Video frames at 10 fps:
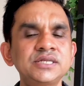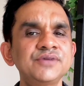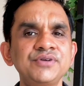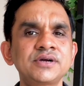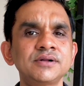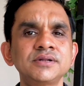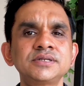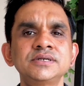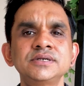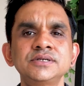it
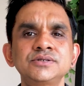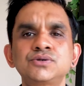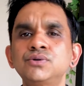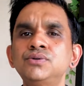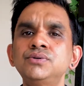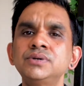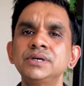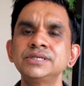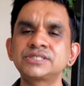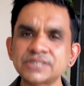difficult to
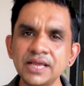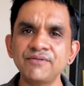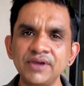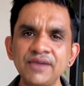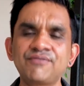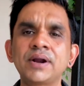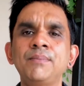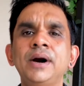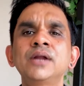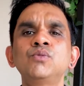stay away
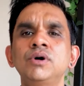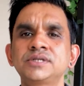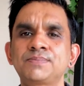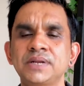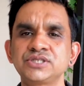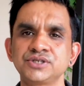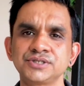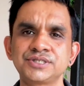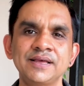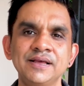from unwanted
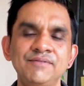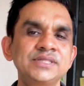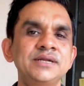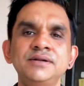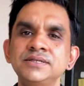pleasures. Whether it